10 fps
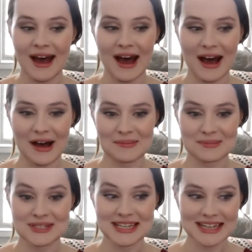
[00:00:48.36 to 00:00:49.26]
Um,
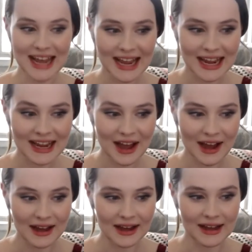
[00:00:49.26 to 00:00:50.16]
today,
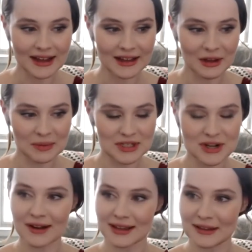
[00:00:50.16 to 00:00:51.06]
uh, he'll be
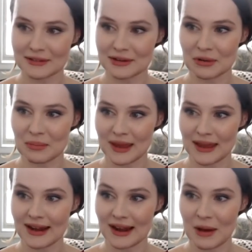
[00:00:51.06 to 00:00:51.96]
talking a little
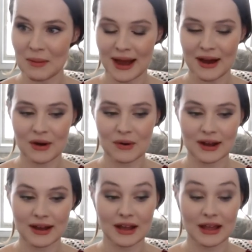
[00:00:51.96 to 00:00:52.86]
bit about
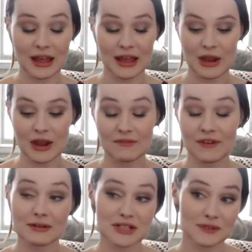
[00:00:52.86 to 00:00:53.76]
a
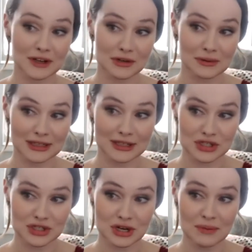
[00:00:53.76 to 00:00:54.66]
virus vector
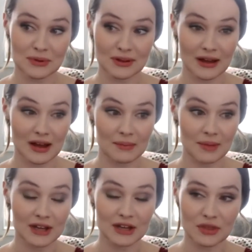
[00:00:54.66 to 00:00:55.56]
relationship, um,
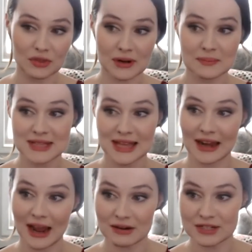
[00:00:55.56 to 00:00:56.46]
onion thrips and
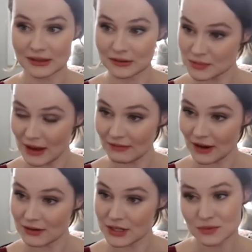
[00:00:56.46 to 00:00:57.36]
iris yellow spot
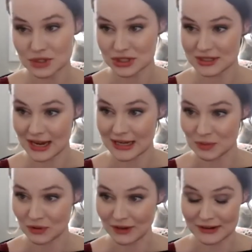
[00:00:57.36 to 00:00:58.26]
virus, which is a
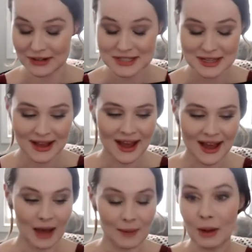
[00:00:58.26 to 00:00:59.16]
Pascal virus.
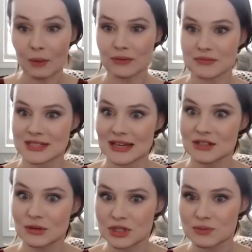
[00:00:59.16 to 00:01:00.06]
Um, I won't say
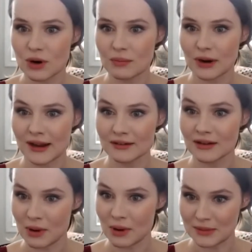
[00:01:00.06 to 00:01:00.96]
too much more, Brian,
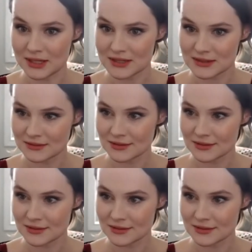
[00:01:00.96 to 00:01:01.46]
I promise.